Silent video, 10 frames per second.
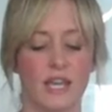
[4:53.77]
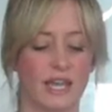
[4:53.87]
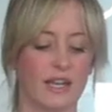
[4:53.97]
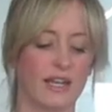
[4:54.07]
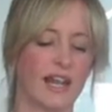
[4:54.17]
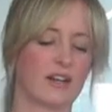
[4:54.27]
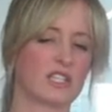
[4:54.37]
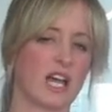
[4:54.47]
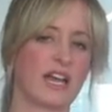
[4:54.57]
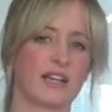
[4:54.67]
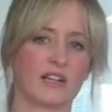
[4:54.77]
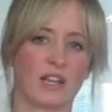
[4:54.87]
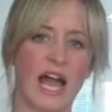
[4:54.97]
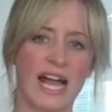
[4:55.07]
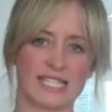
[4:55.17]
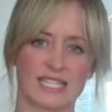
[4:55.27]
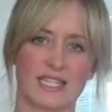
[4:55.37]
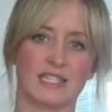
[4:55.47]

in an airtight glass